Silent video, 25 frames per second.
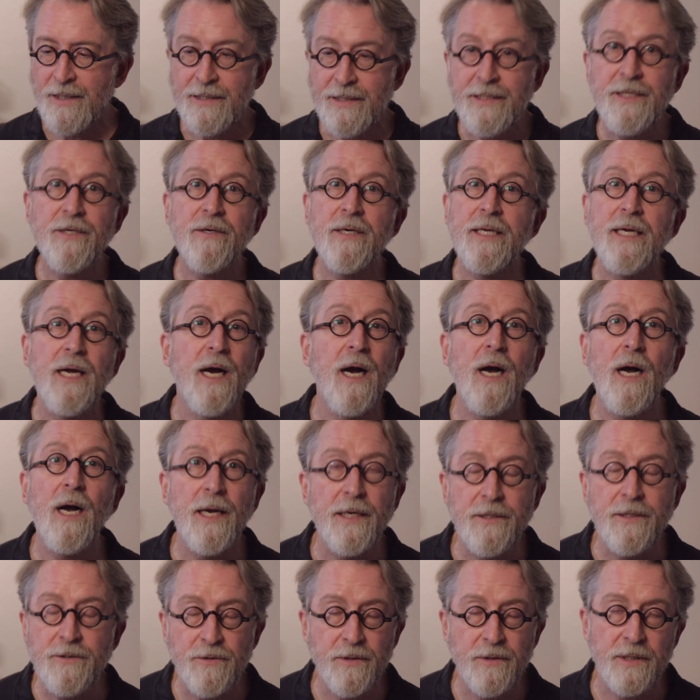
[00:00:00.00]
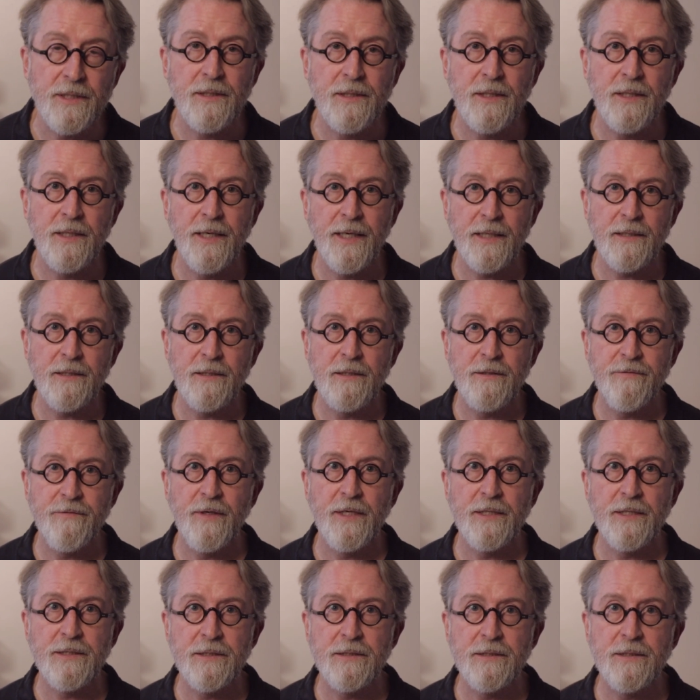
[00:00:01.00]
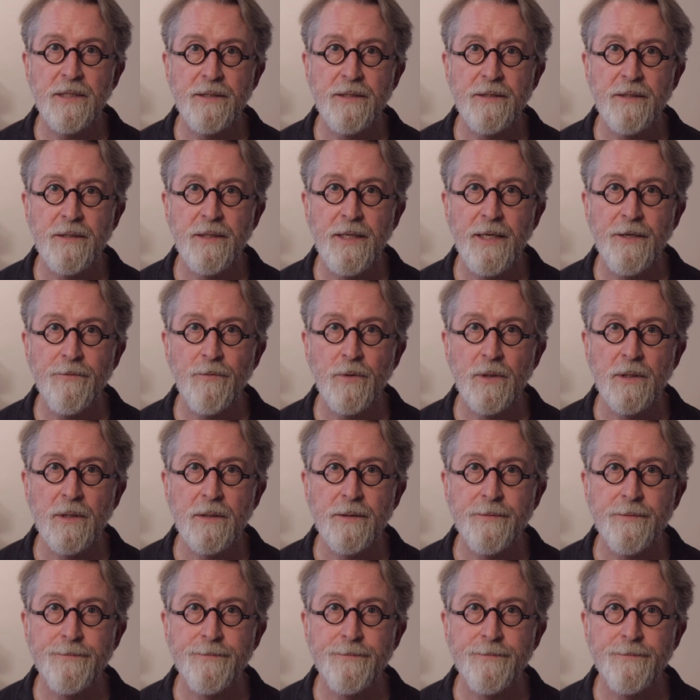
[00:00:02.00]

nearly 100 connected devices on their network.